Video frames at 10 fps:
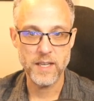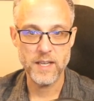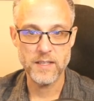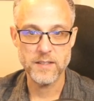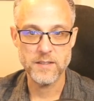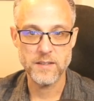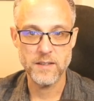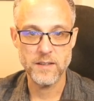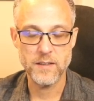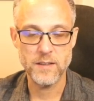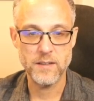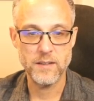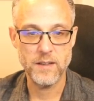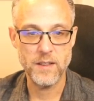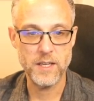is
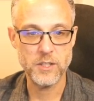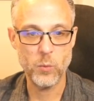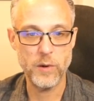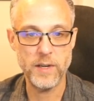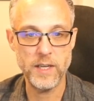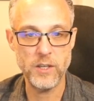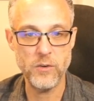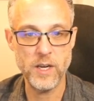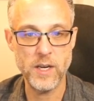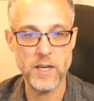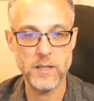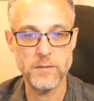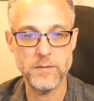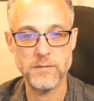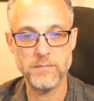this, where you can kind
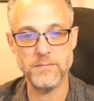of